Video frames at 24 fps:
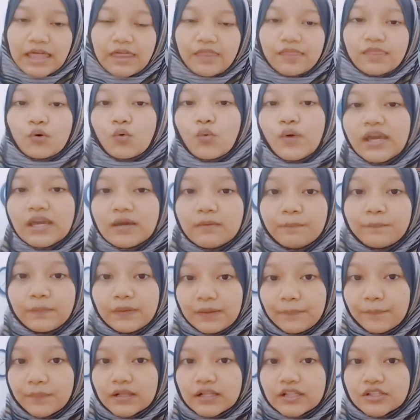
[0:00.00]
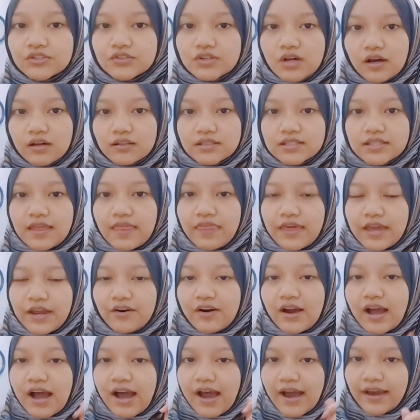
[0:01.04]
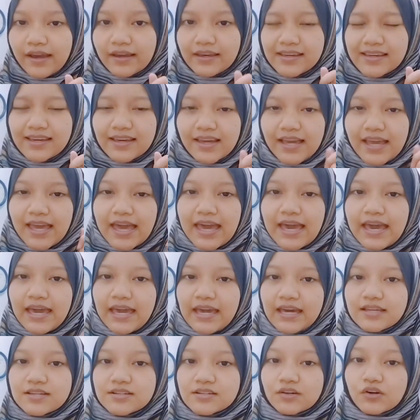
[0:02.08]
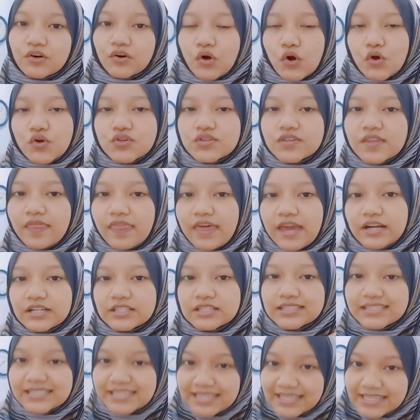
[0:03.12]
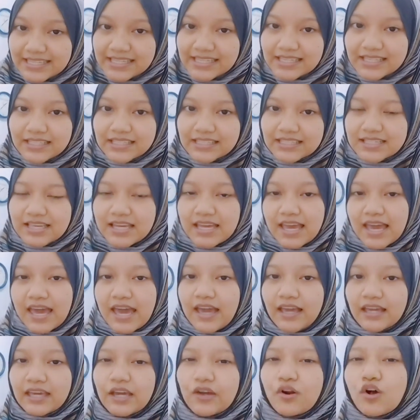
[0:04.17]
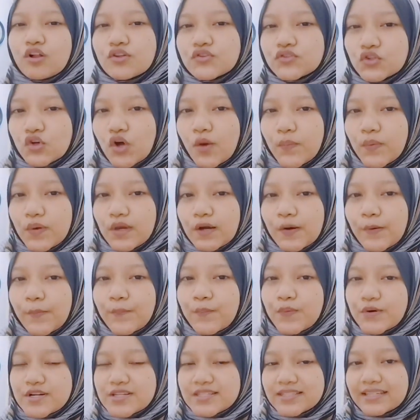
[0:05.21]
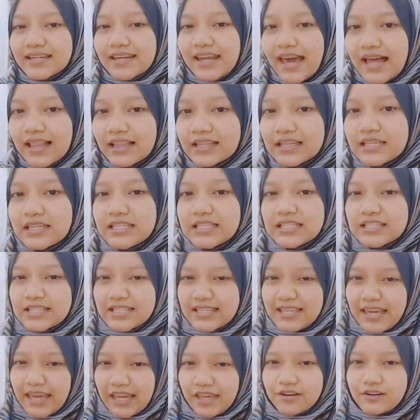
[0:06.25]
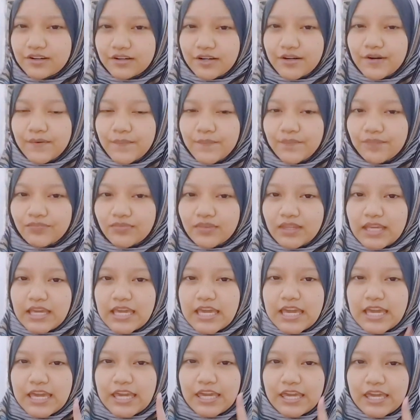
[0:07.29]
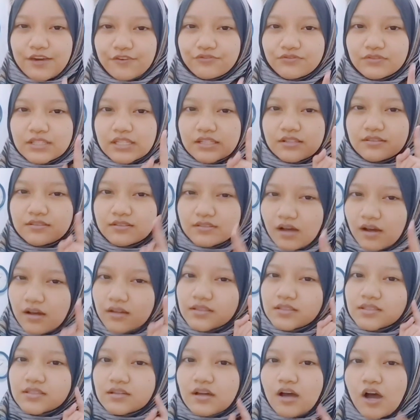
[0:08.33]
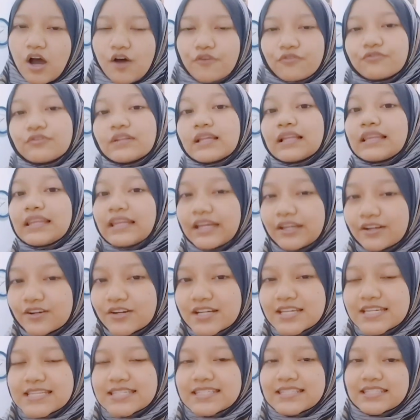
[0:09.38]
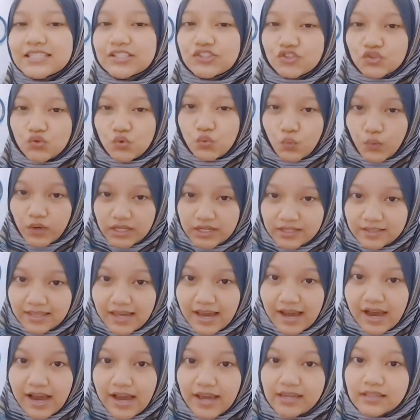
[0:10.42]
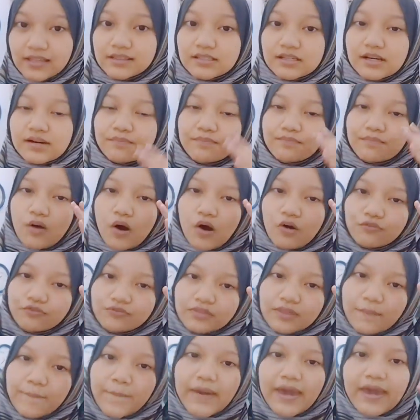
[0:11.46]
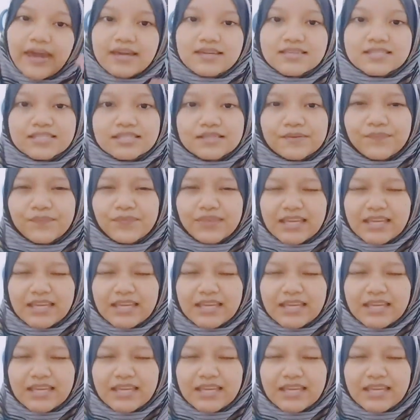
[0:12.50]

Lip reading: The way people dot their I and cross their T can also be a personality indicator. If the dot of the letter is situated high above the base,